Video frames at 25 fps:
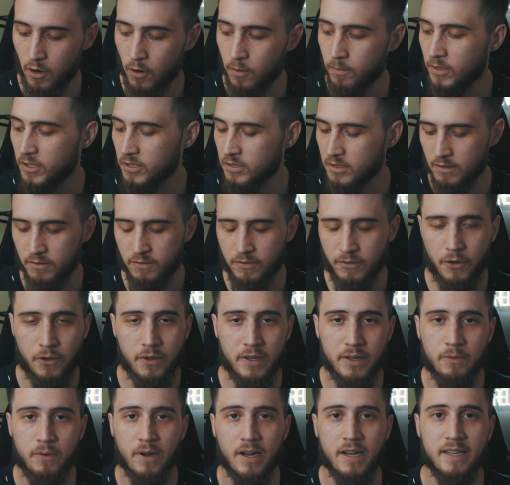almost a
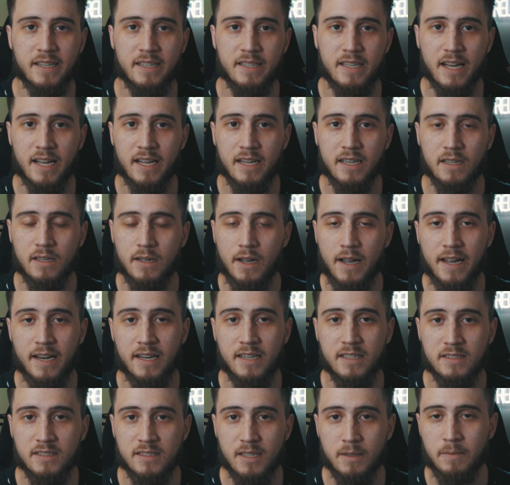fully ready deck,
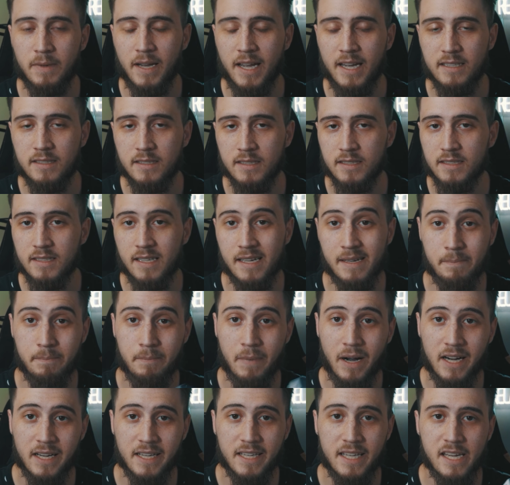and in some cases like
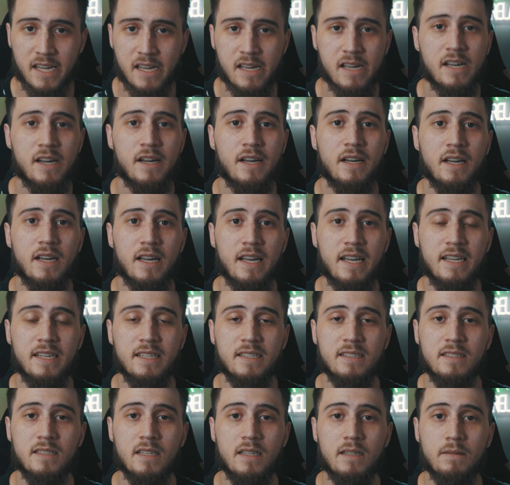Buggy,
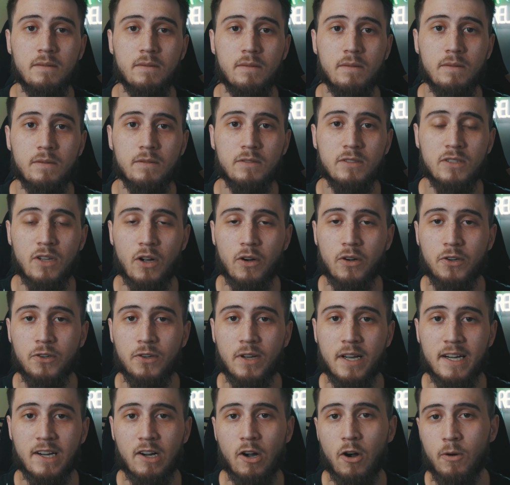his starter
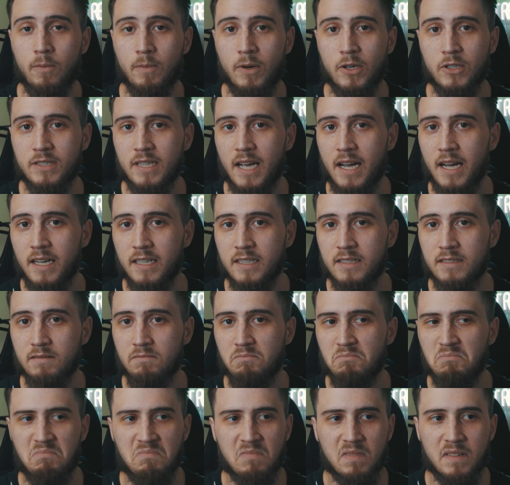deck almost has
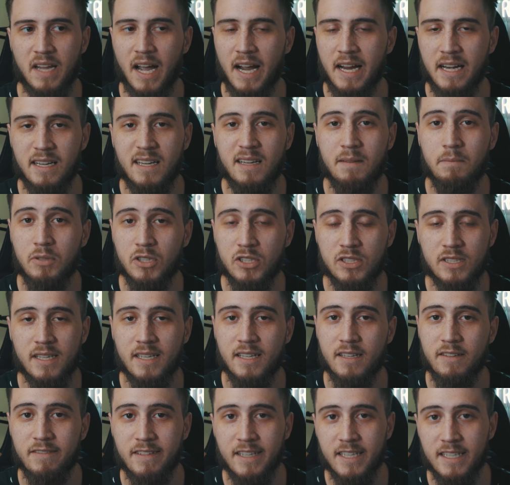
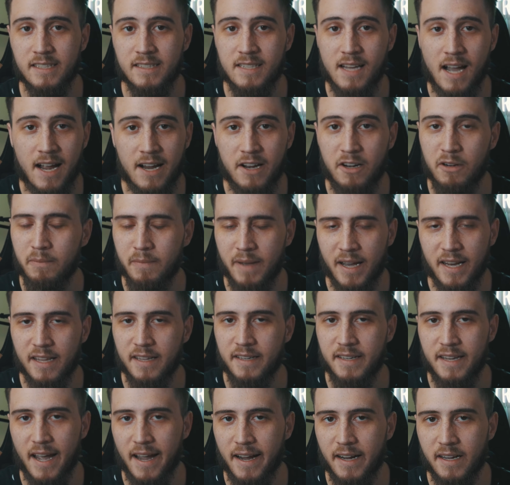90% of the entire
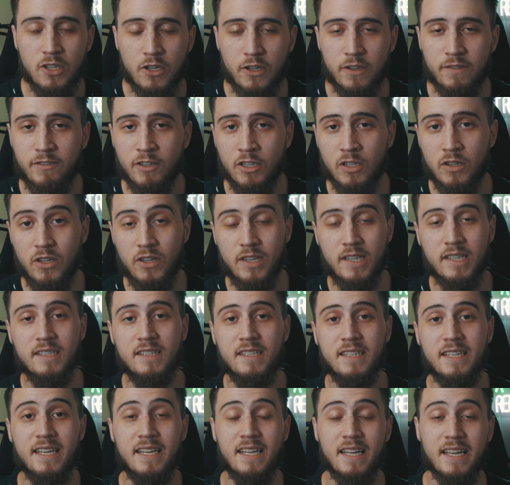meta deck. So if you're looking
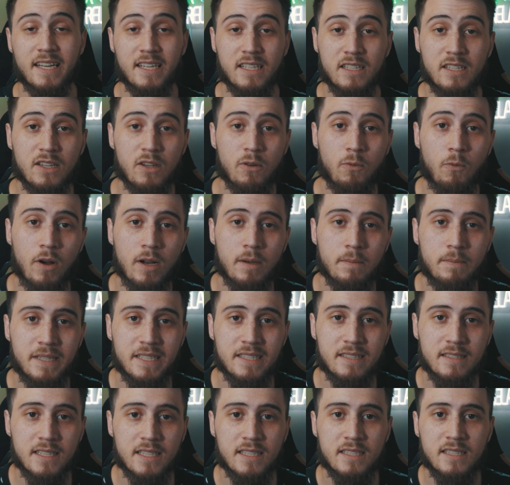to get into the One
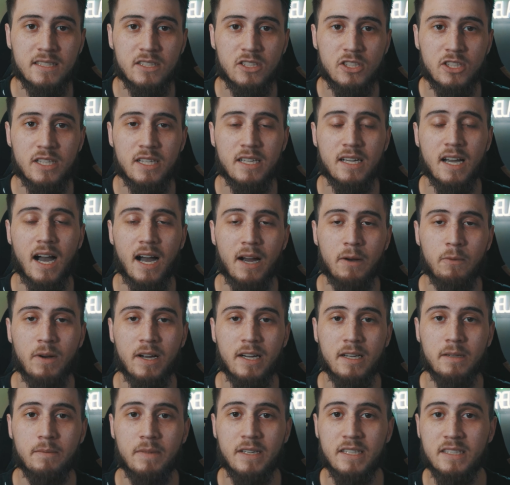Piece TCG, I
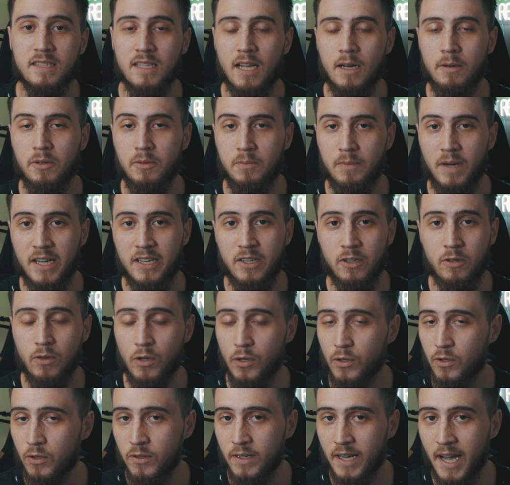recommend stopping by your
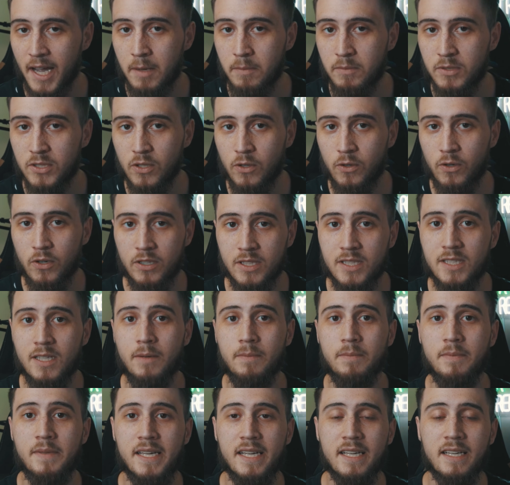local game store or
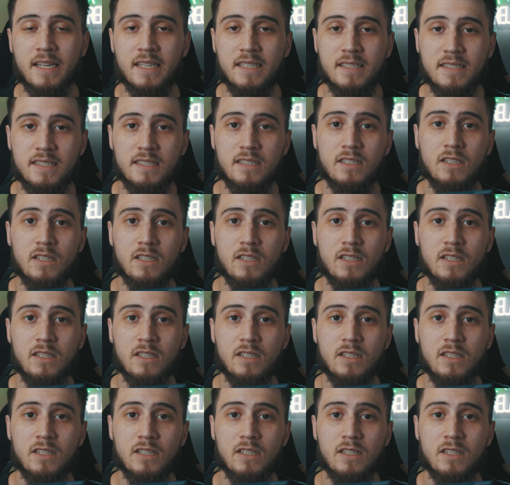something and